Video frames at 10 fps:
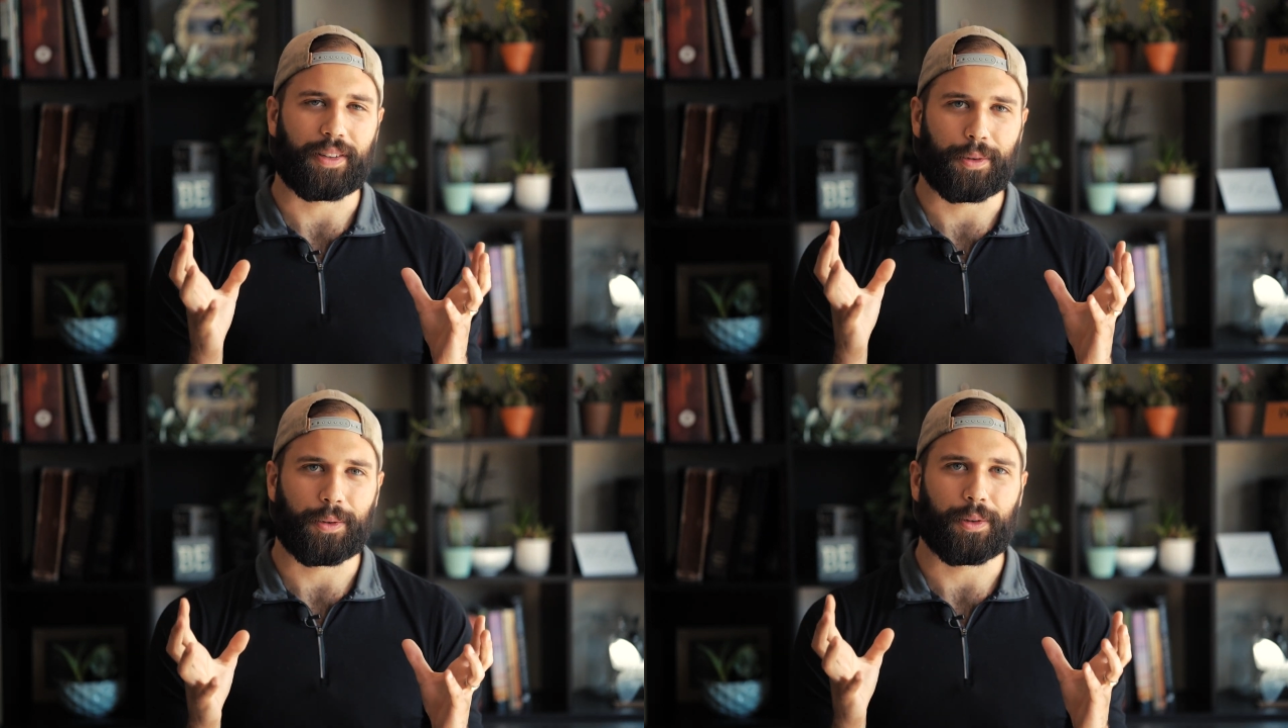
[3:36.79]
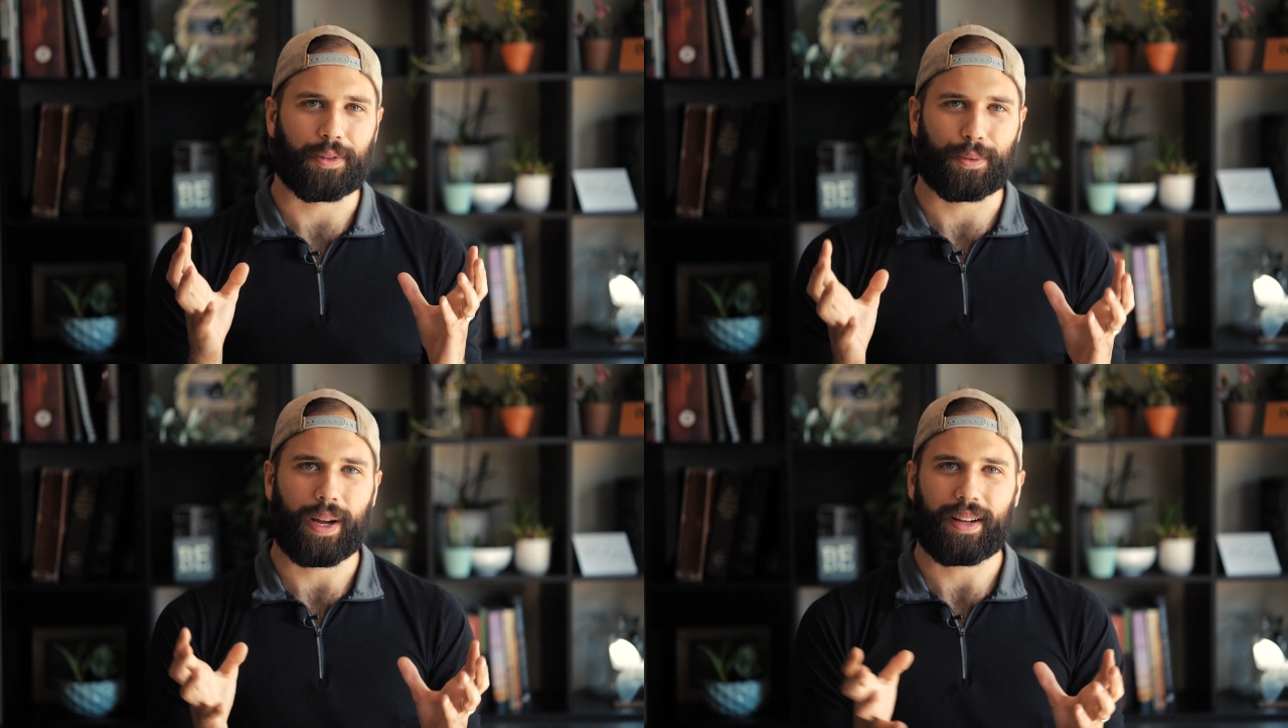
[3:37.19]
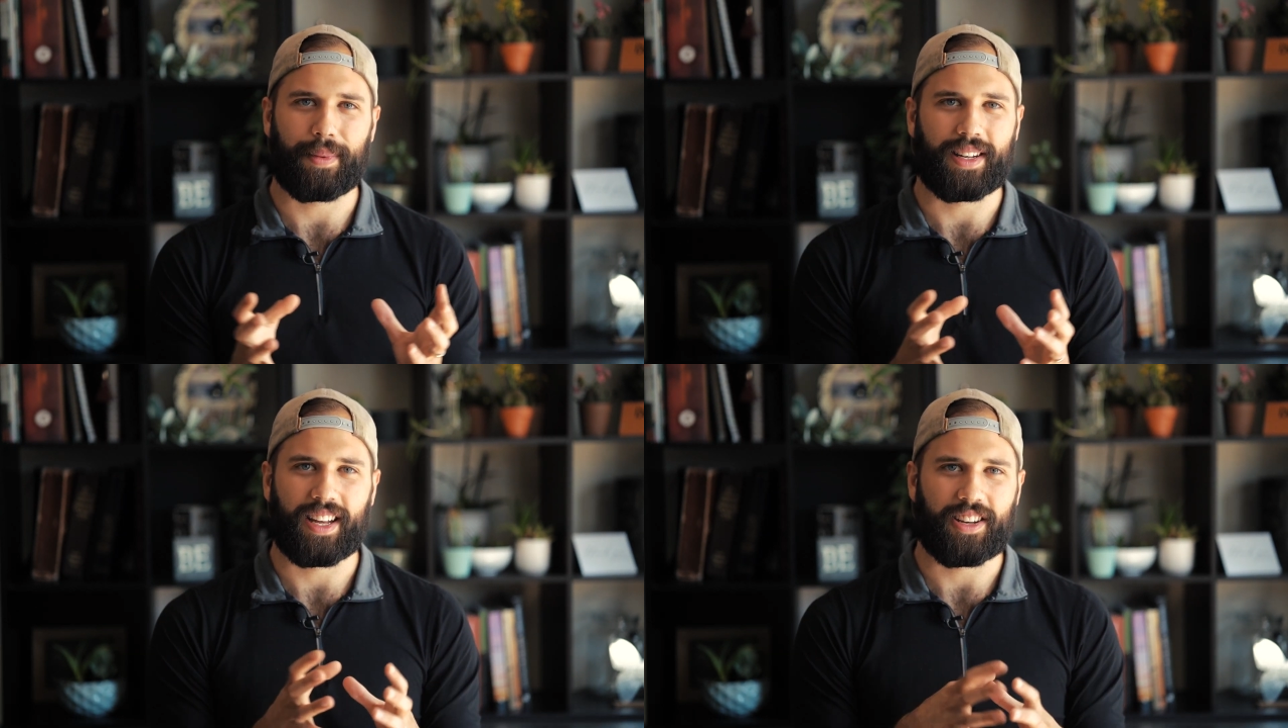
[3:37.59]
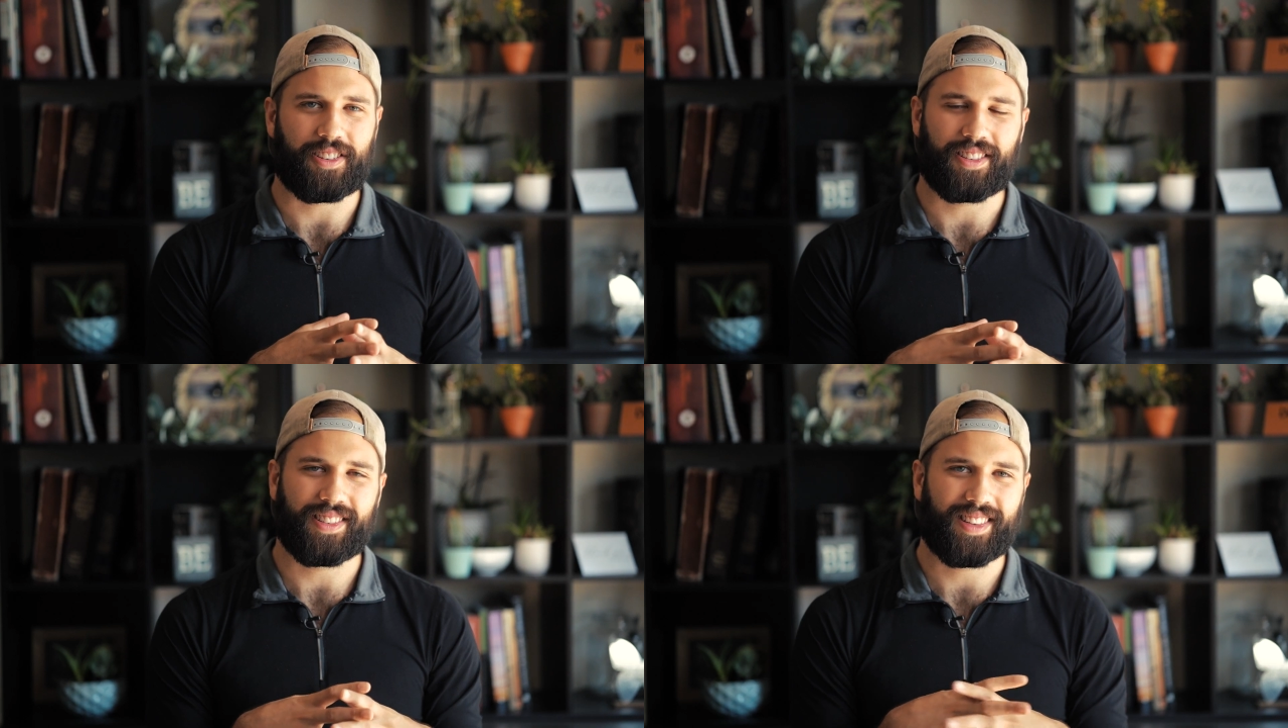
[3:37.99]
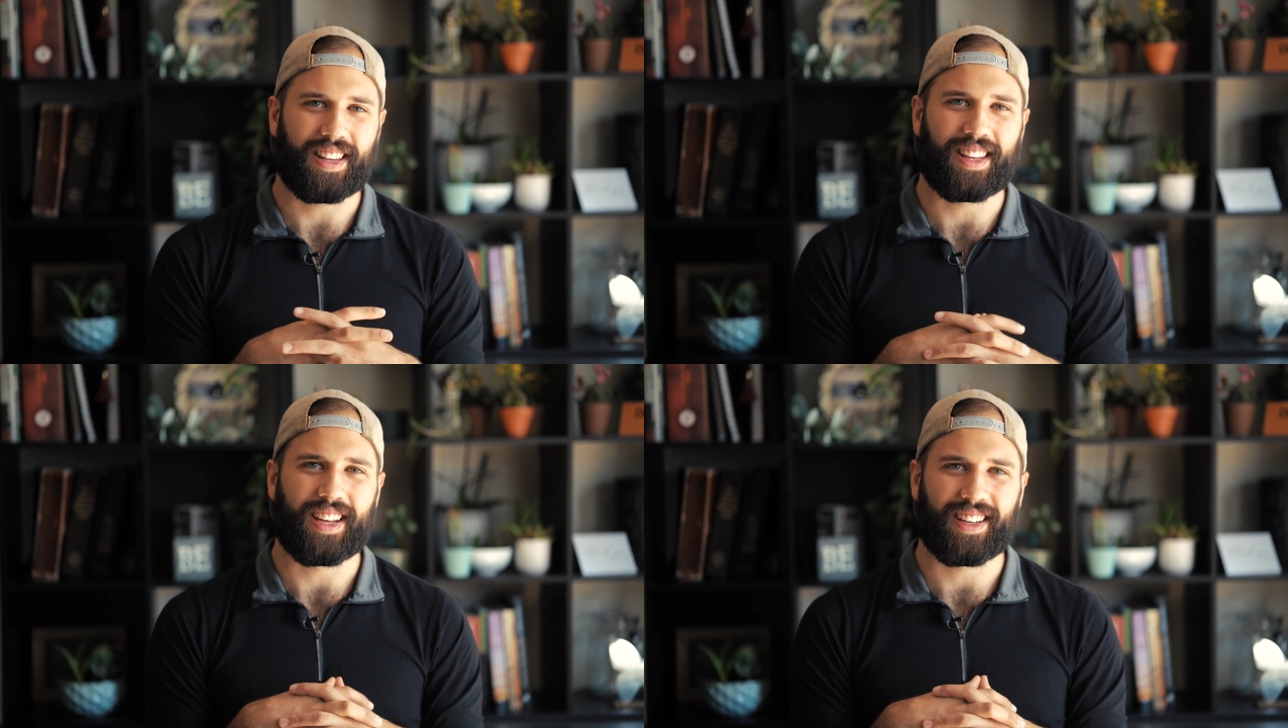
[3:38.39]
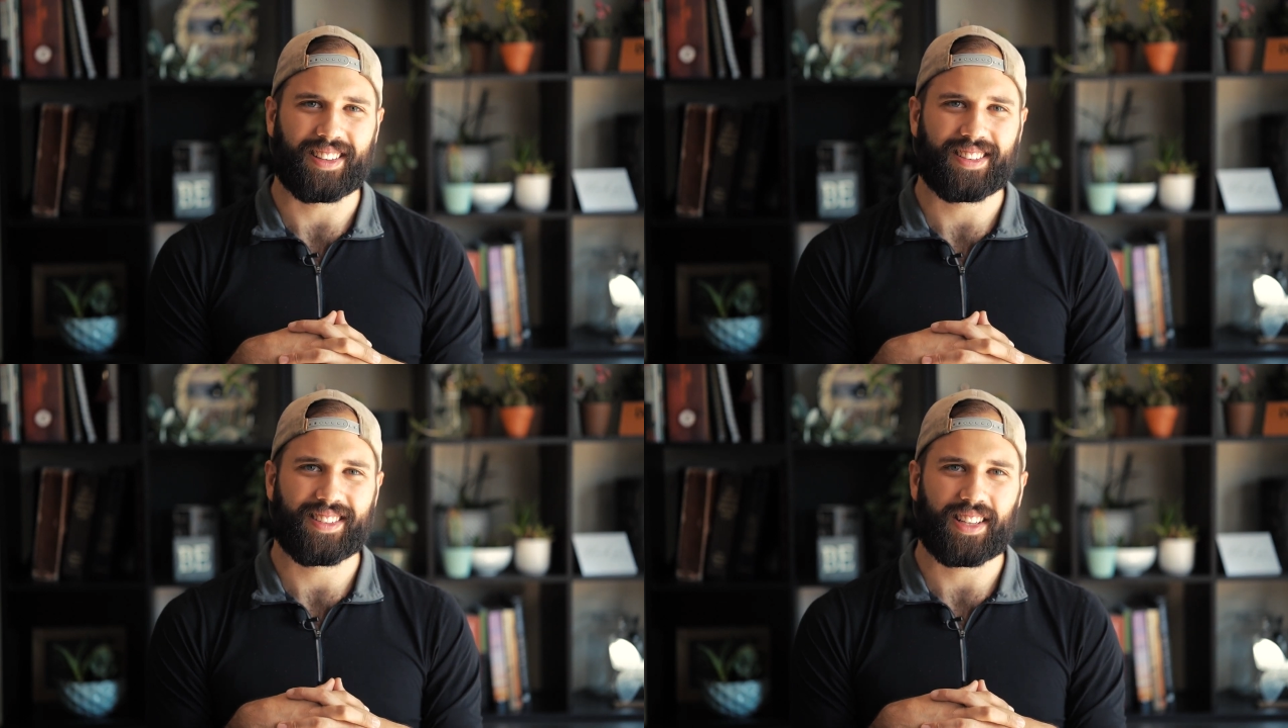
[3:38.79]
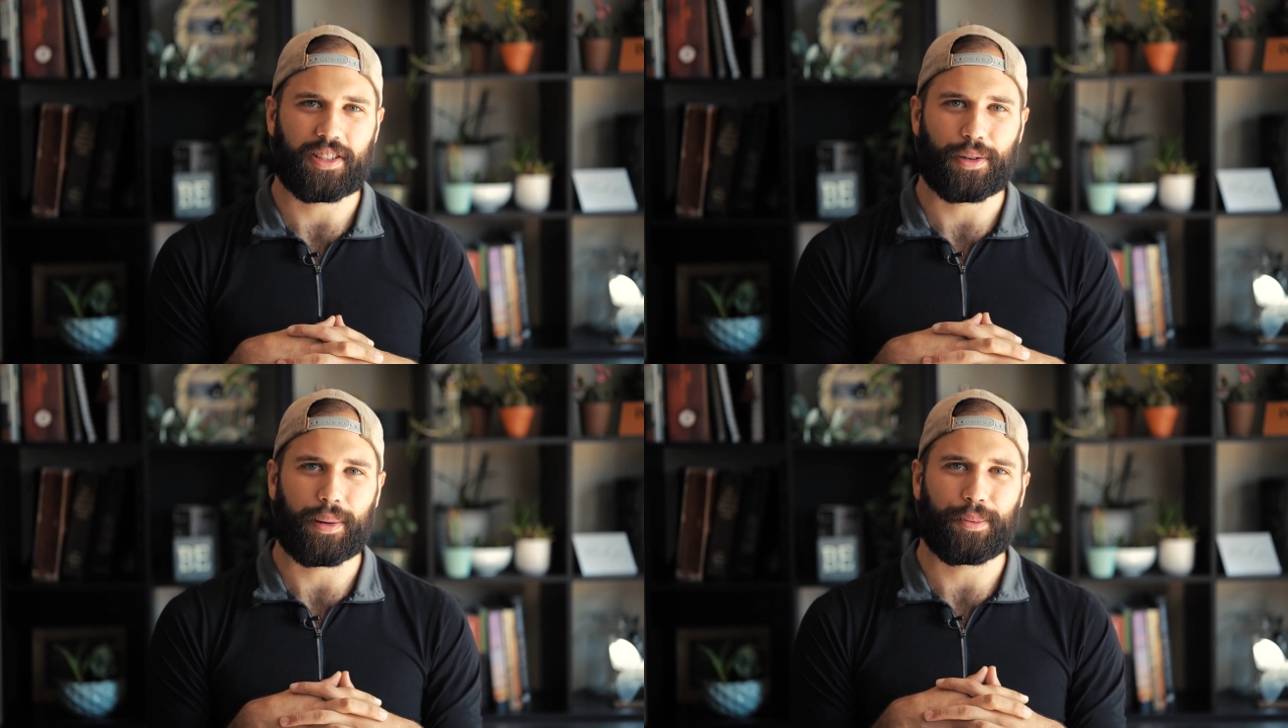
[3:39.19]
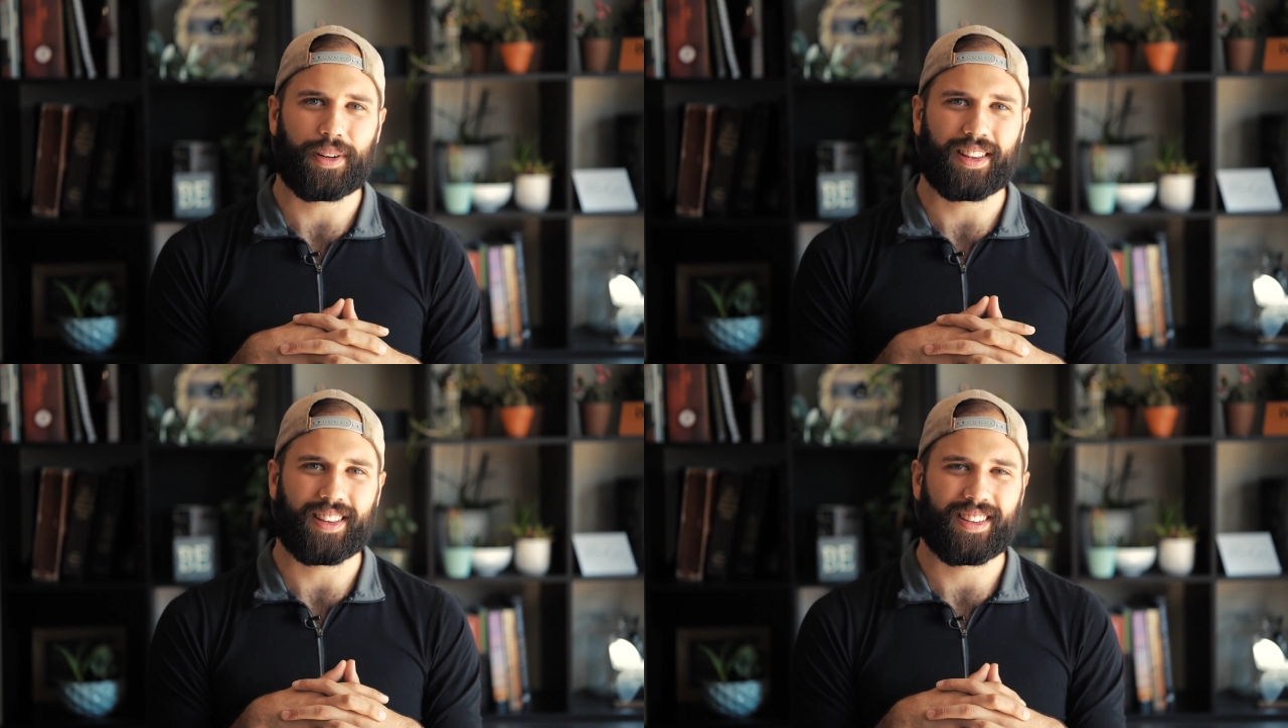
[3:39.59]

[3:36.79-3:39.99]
Google's recommendations that they set you up with.